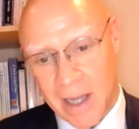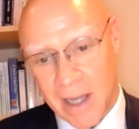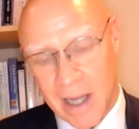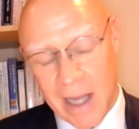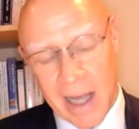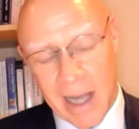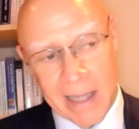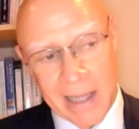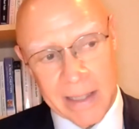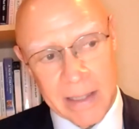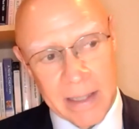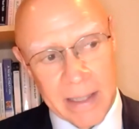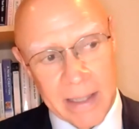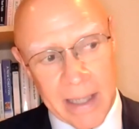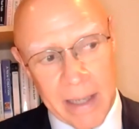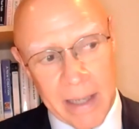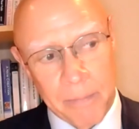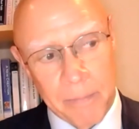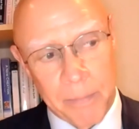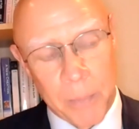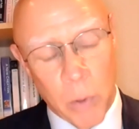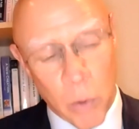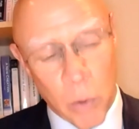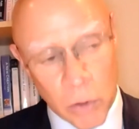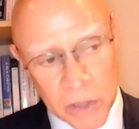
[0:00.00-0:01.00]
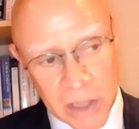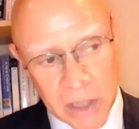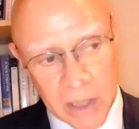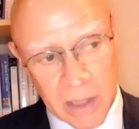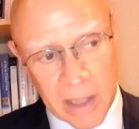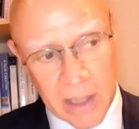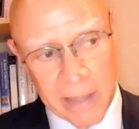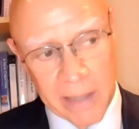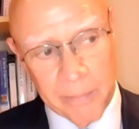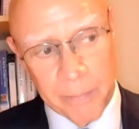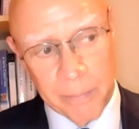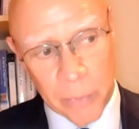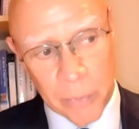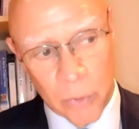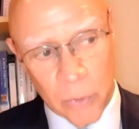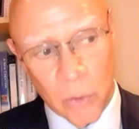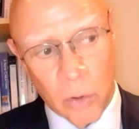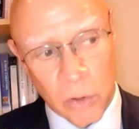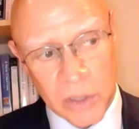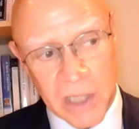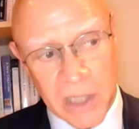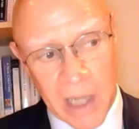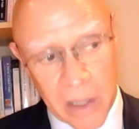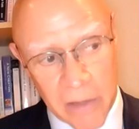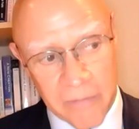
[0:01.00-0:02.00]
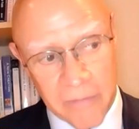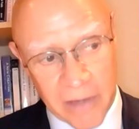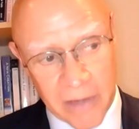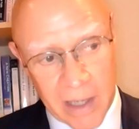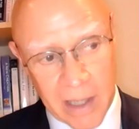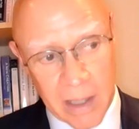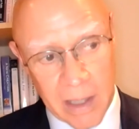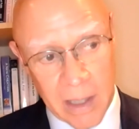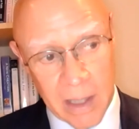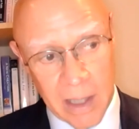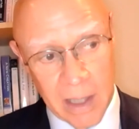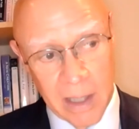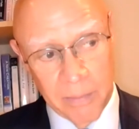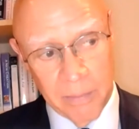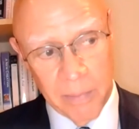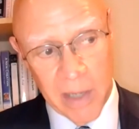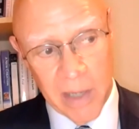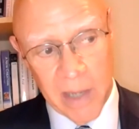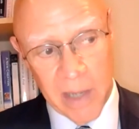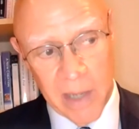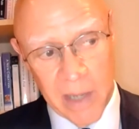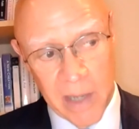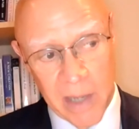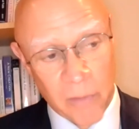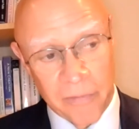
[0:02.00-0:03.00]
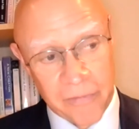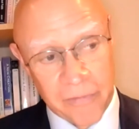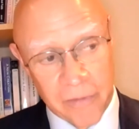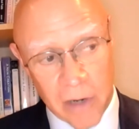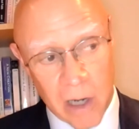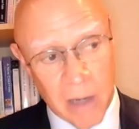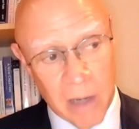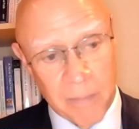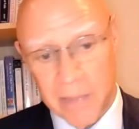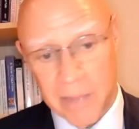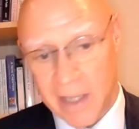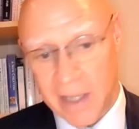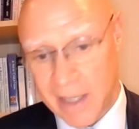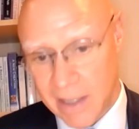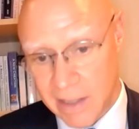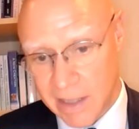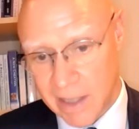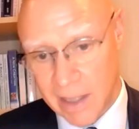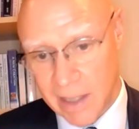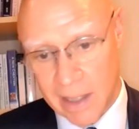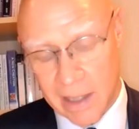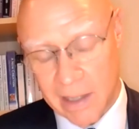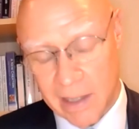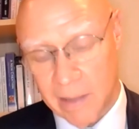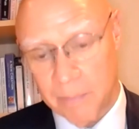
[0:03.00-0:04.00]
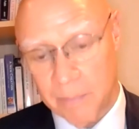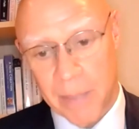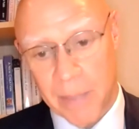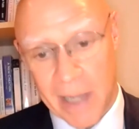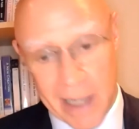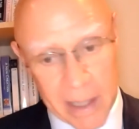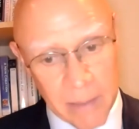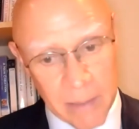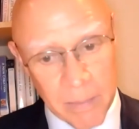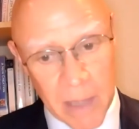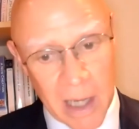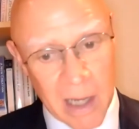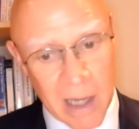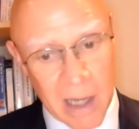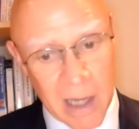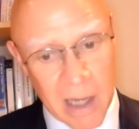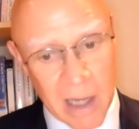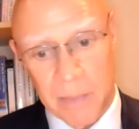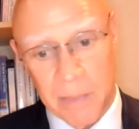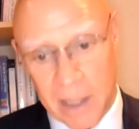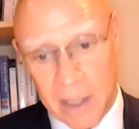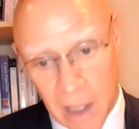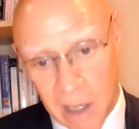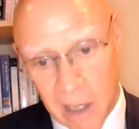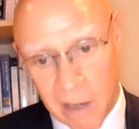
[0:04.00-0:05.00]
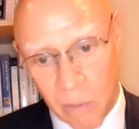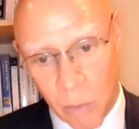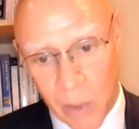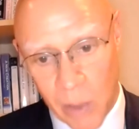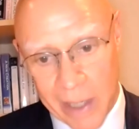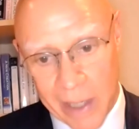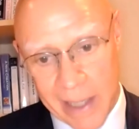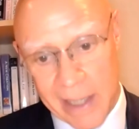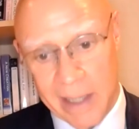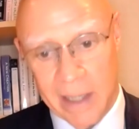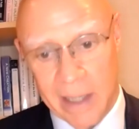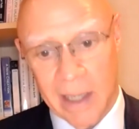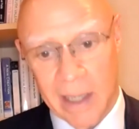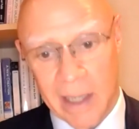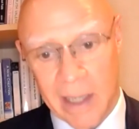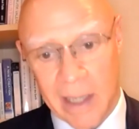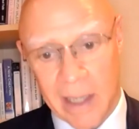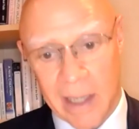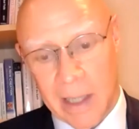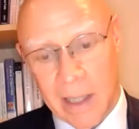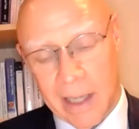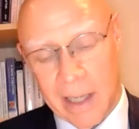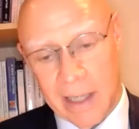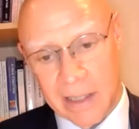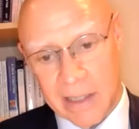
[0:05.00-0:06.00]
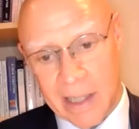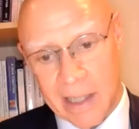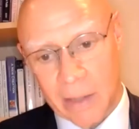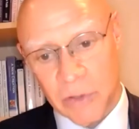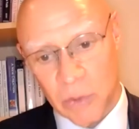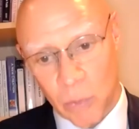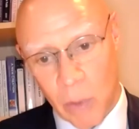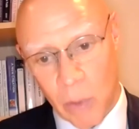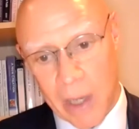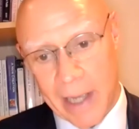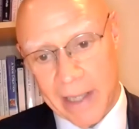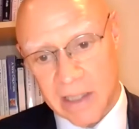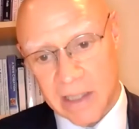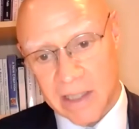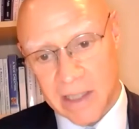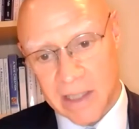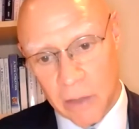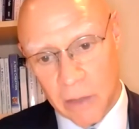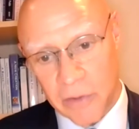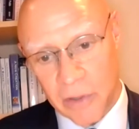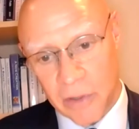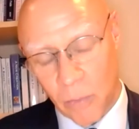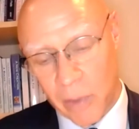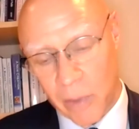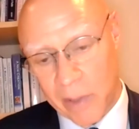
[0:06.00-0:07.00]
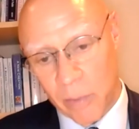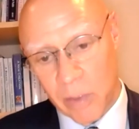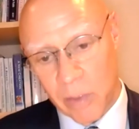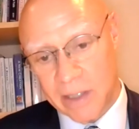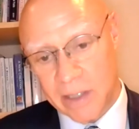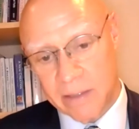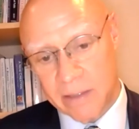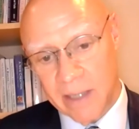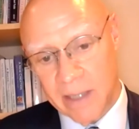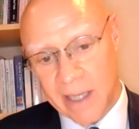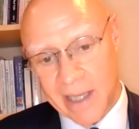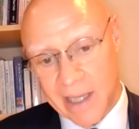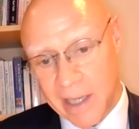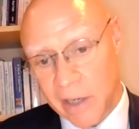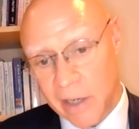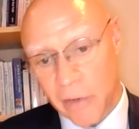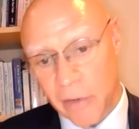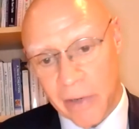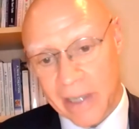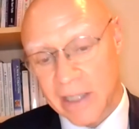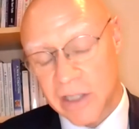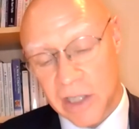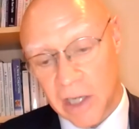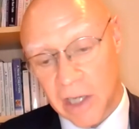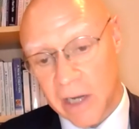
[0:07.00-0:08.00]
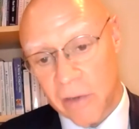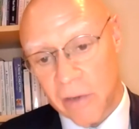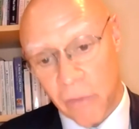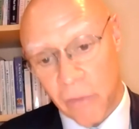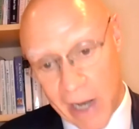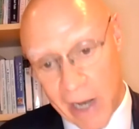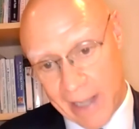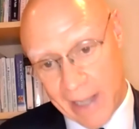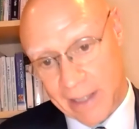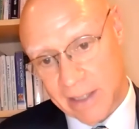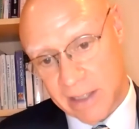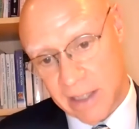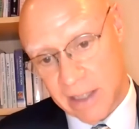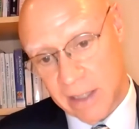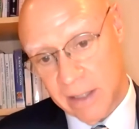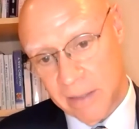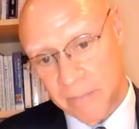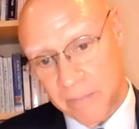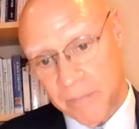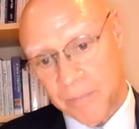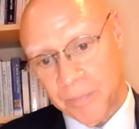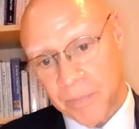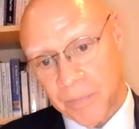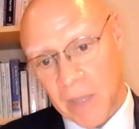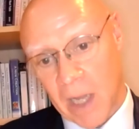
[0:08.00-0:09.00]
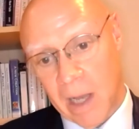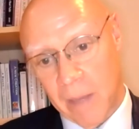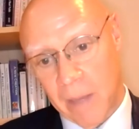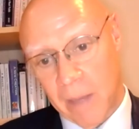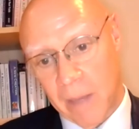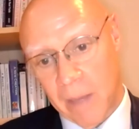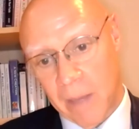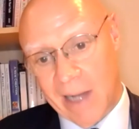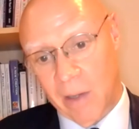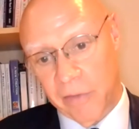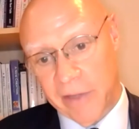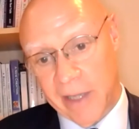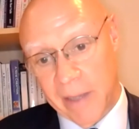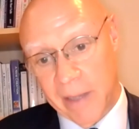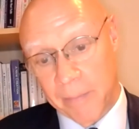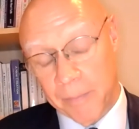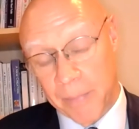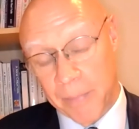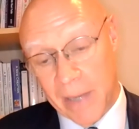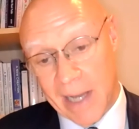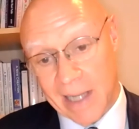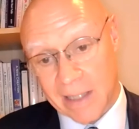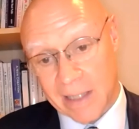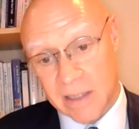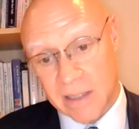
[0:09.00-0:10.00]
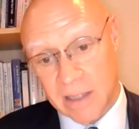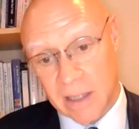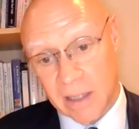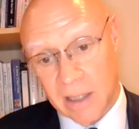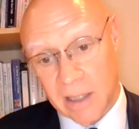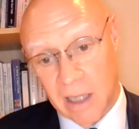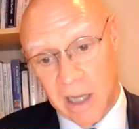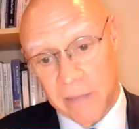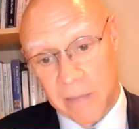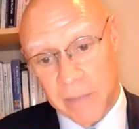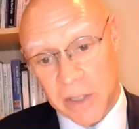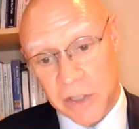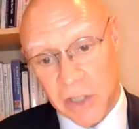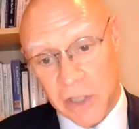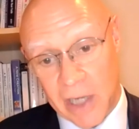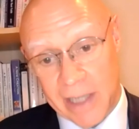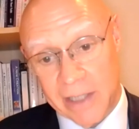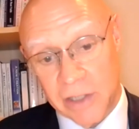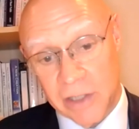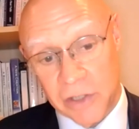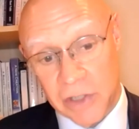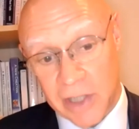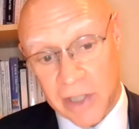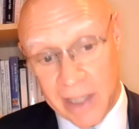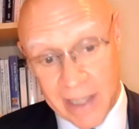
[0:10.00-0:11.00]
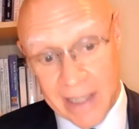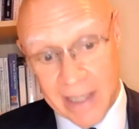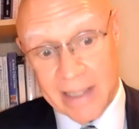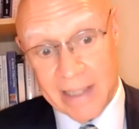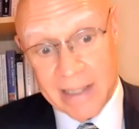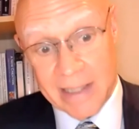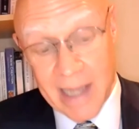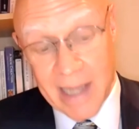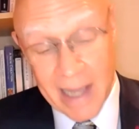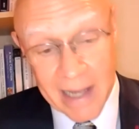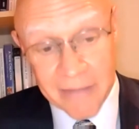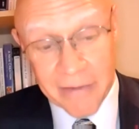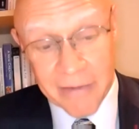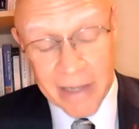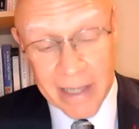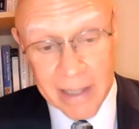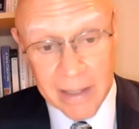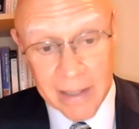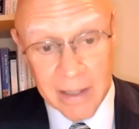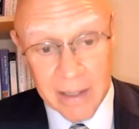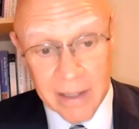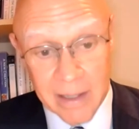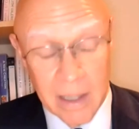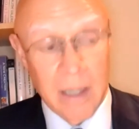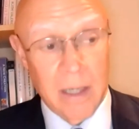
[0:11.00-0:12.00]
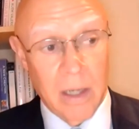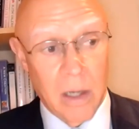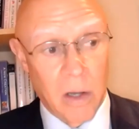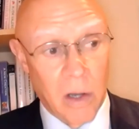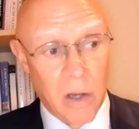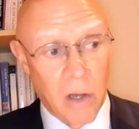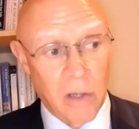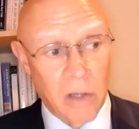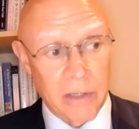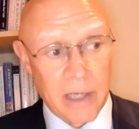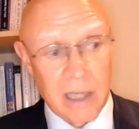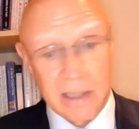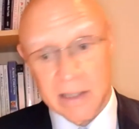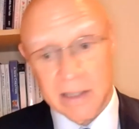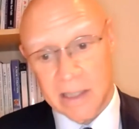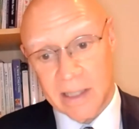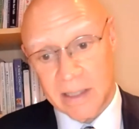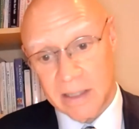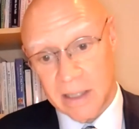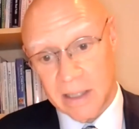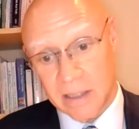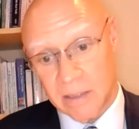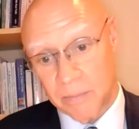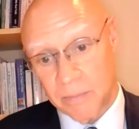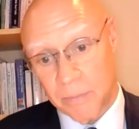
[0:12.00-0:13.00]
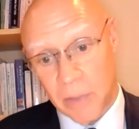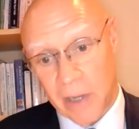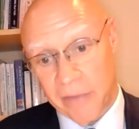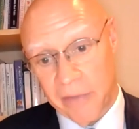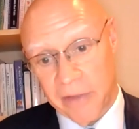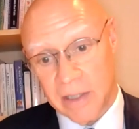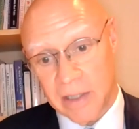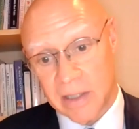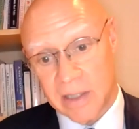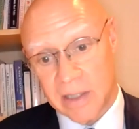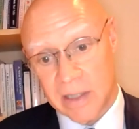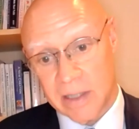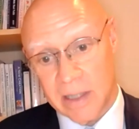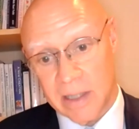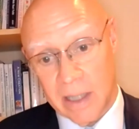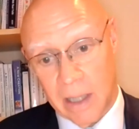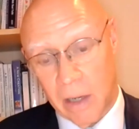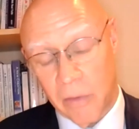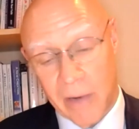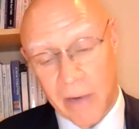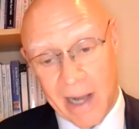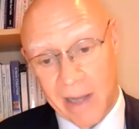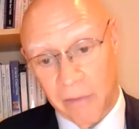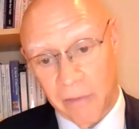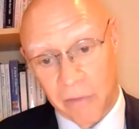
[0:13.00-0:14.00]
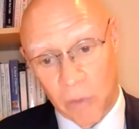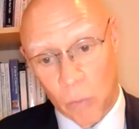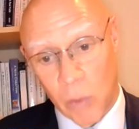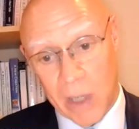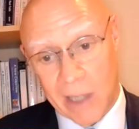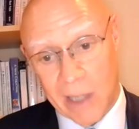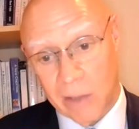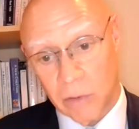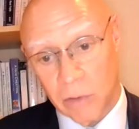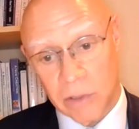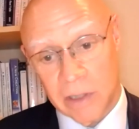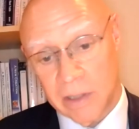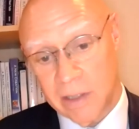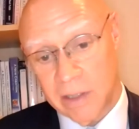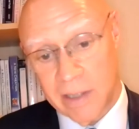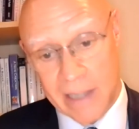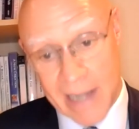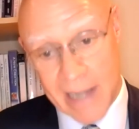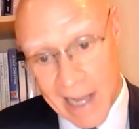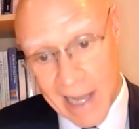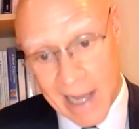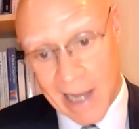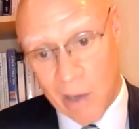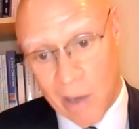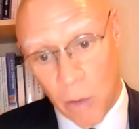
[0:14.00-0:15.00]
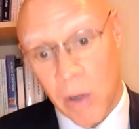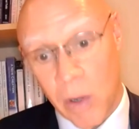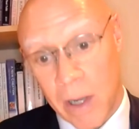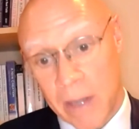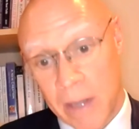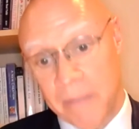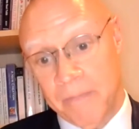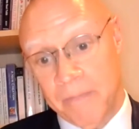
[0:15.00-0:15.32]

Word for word: had importantly brought over people from India, Panama, Malawi, and elsewhere so that we were hearing direct about the impacts that climate change is having on our sisters and brothers around the world now.